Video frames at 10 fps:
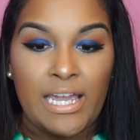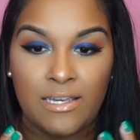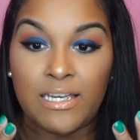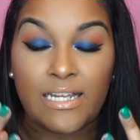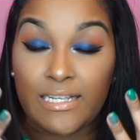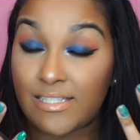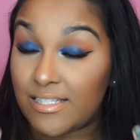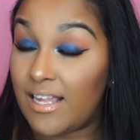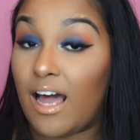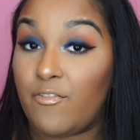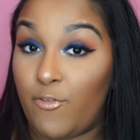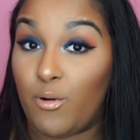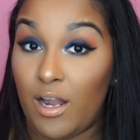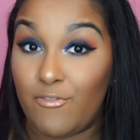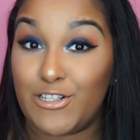it's not
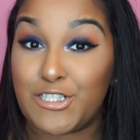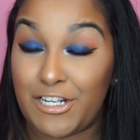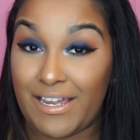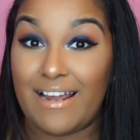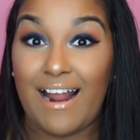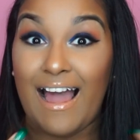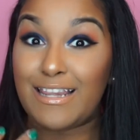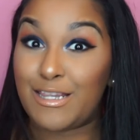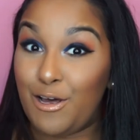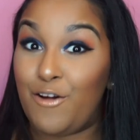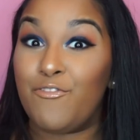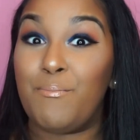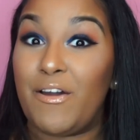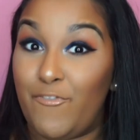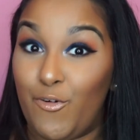full coverage. Again, I
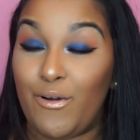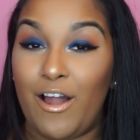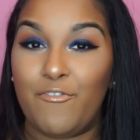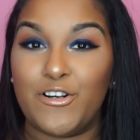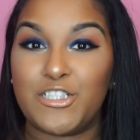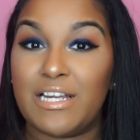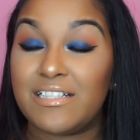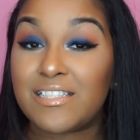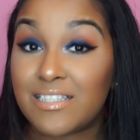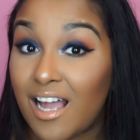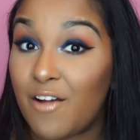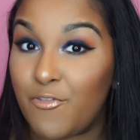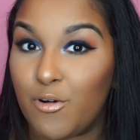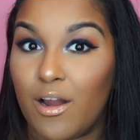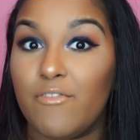love my full coverage, and it's not
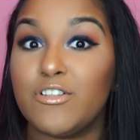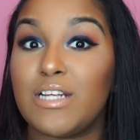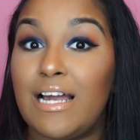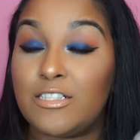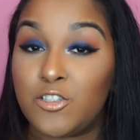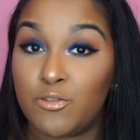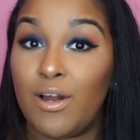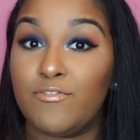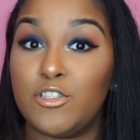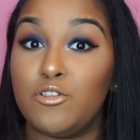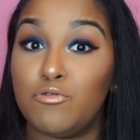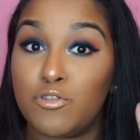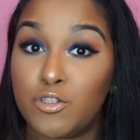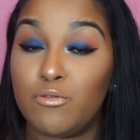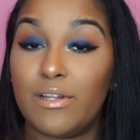full coverage. I do have to
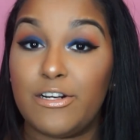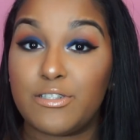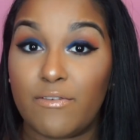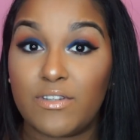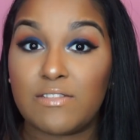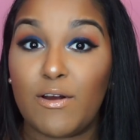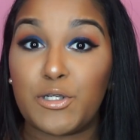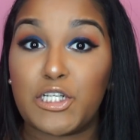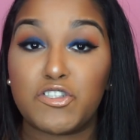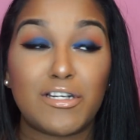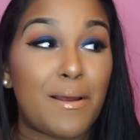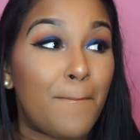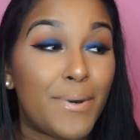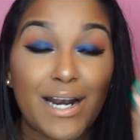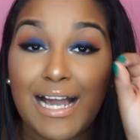use 2 layers of this foundation,
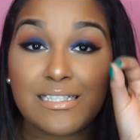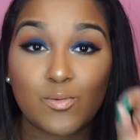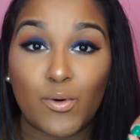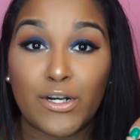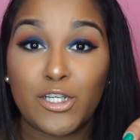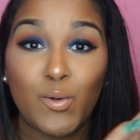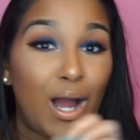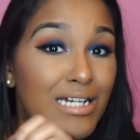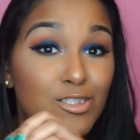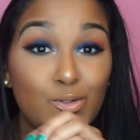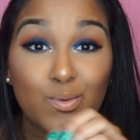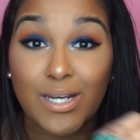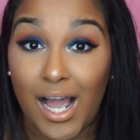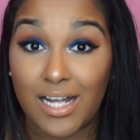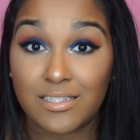but I swear to you, I do
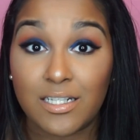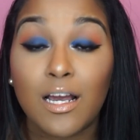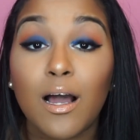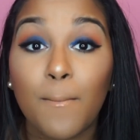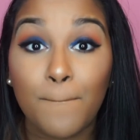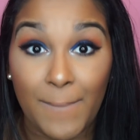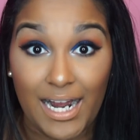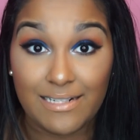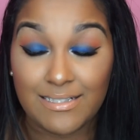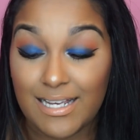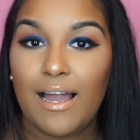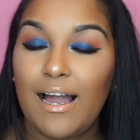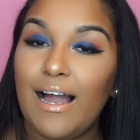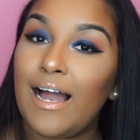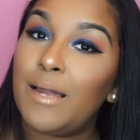not mind.
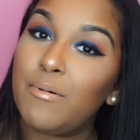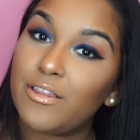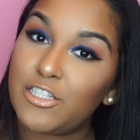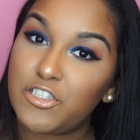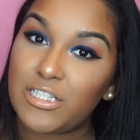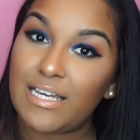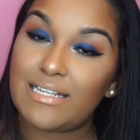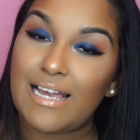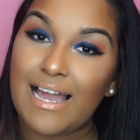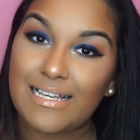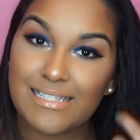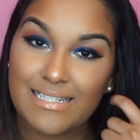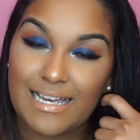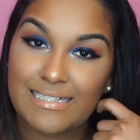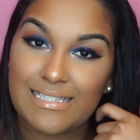I bought the shade
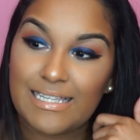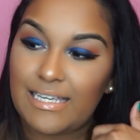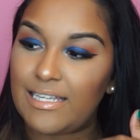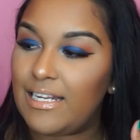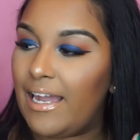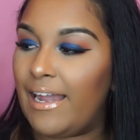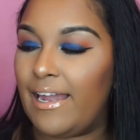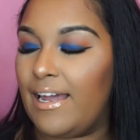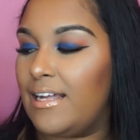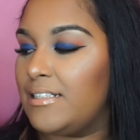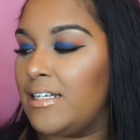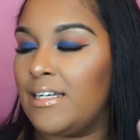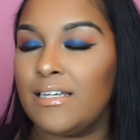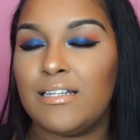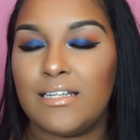S19, and
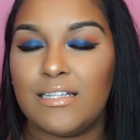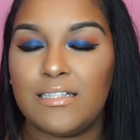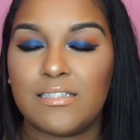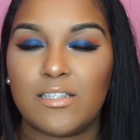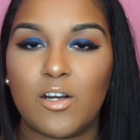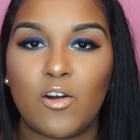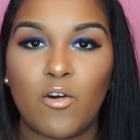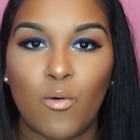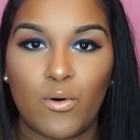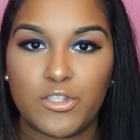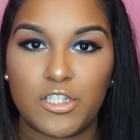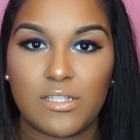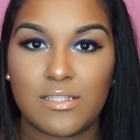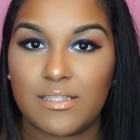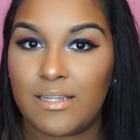it is
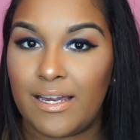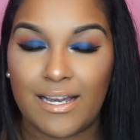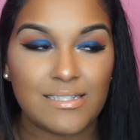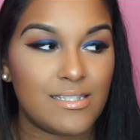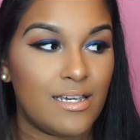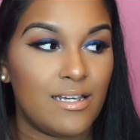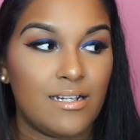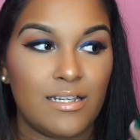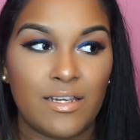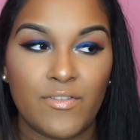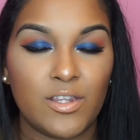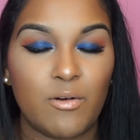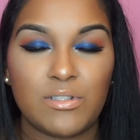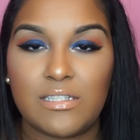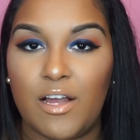gorgeous. Like I said, even
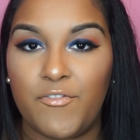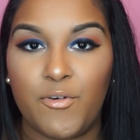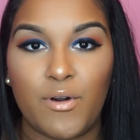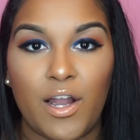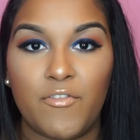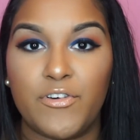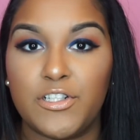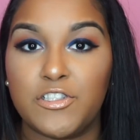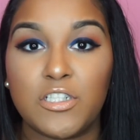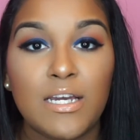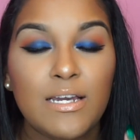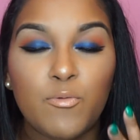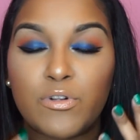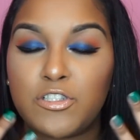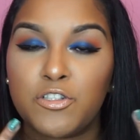though it's not full coverage,
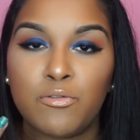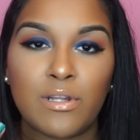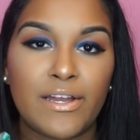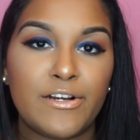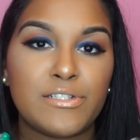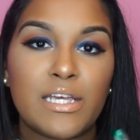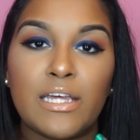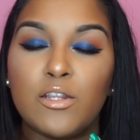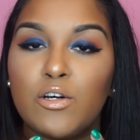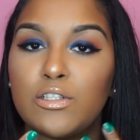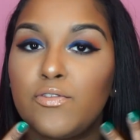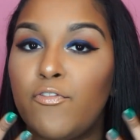with 2 layers, it looks